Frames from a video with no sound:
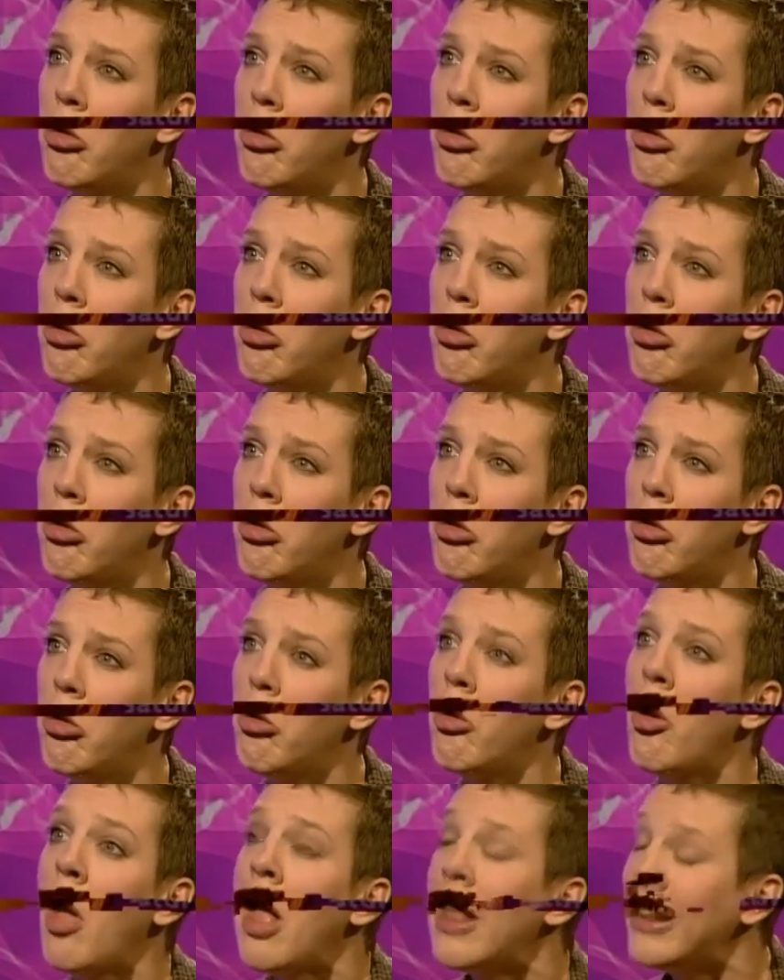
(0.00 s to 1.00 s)

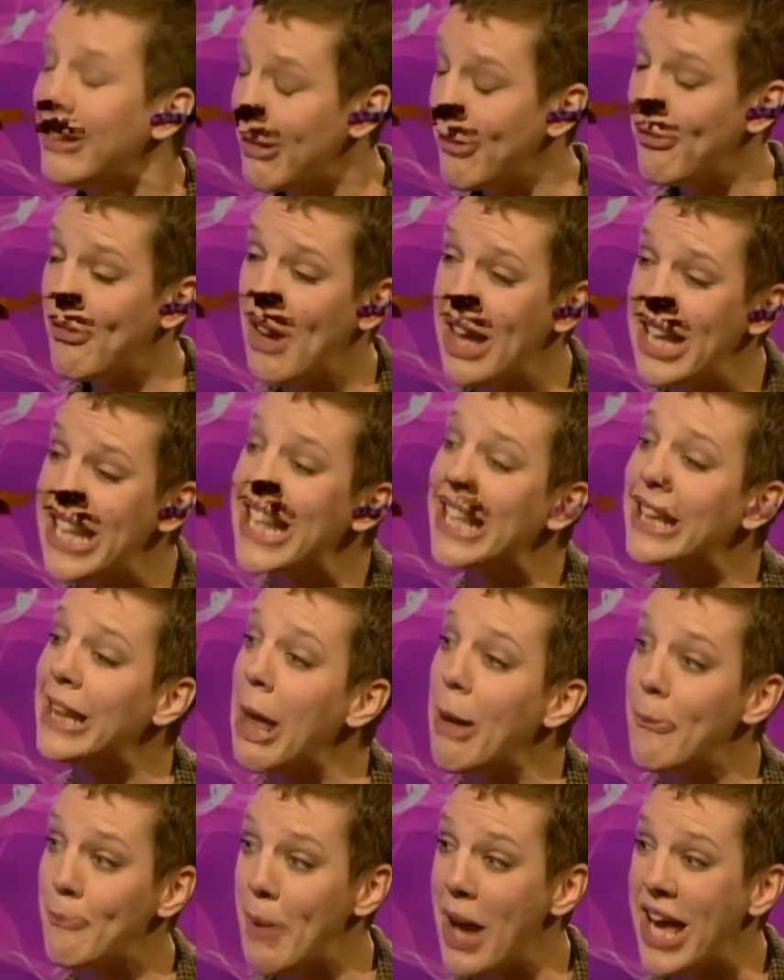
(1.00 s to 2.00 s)
into defending
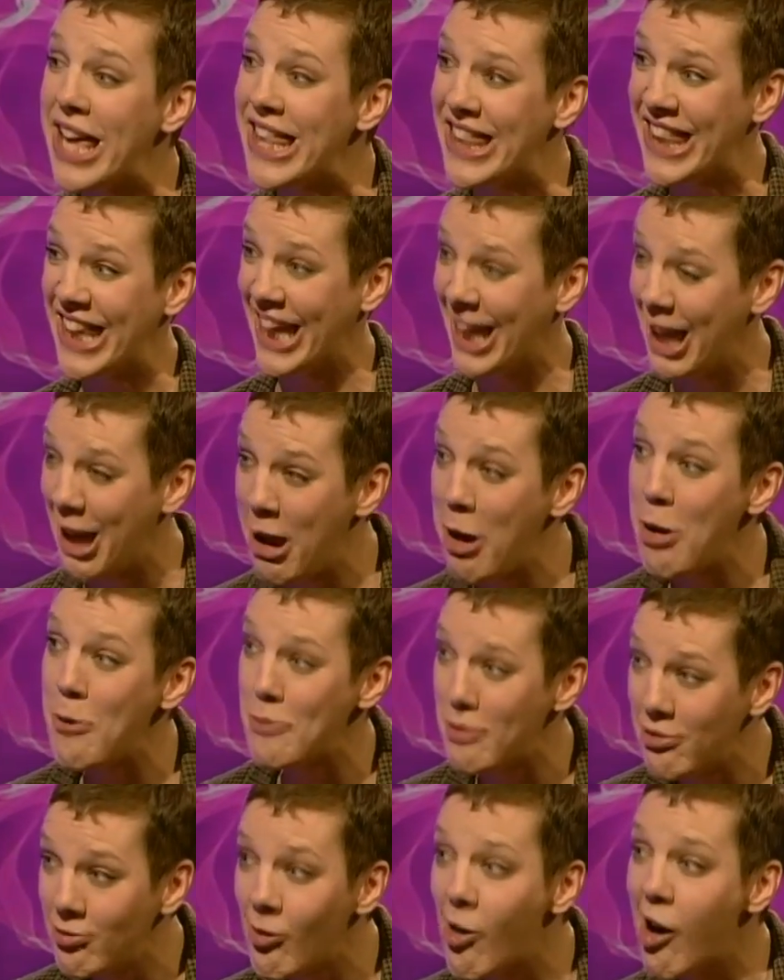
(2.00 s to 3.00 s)
their basic
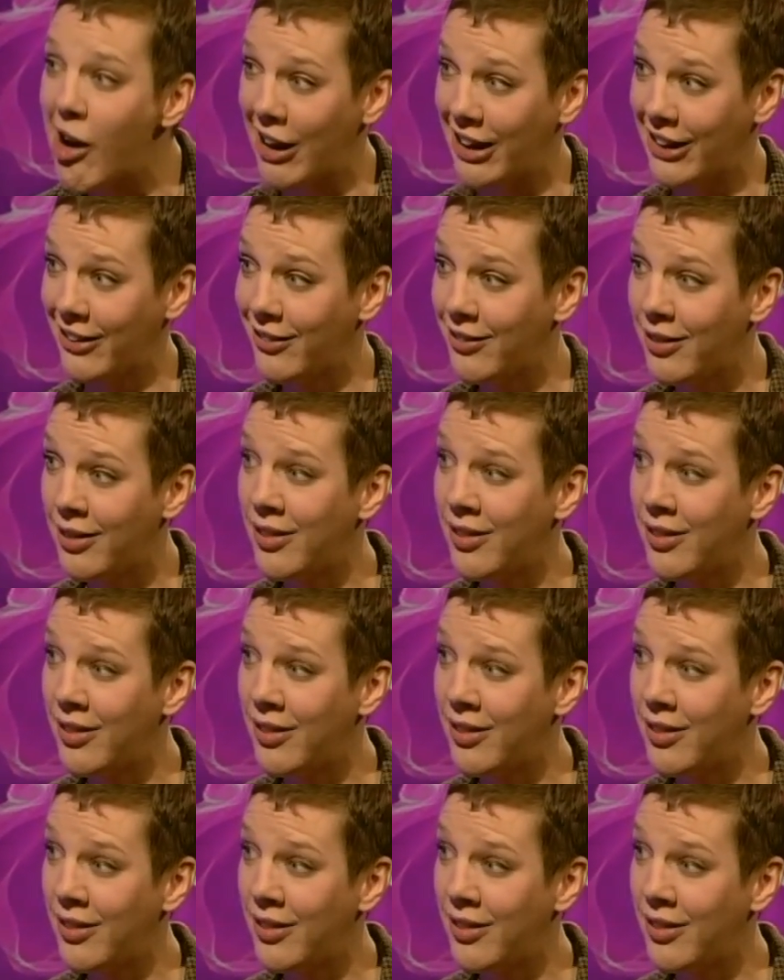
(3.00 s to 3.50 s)
human rights.